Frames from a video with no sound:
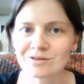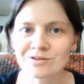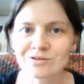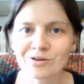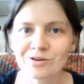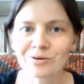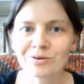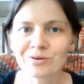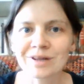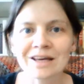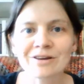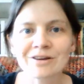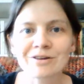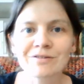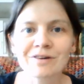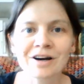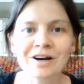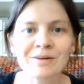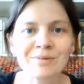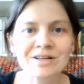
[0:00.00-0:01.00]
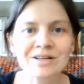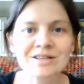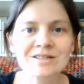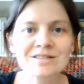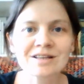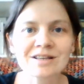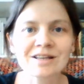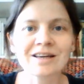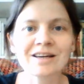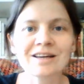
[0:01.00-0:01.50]
So thank you very much,
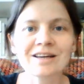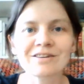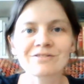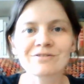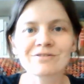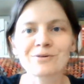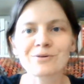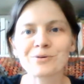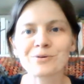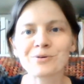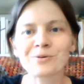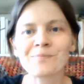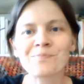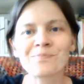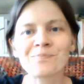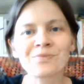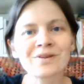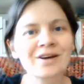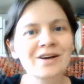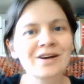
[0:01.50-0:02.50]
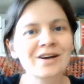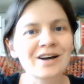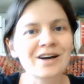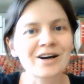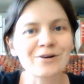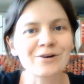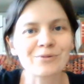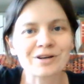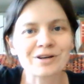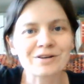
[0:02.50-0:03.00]
Celine, for a
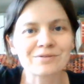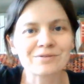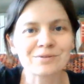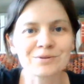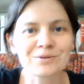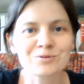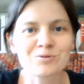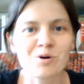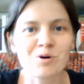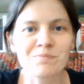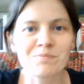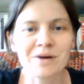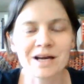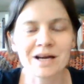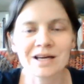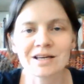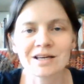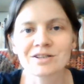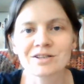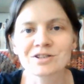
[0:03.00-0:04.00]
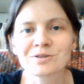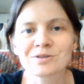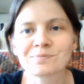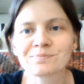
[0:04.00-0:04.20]
wonderful swap package,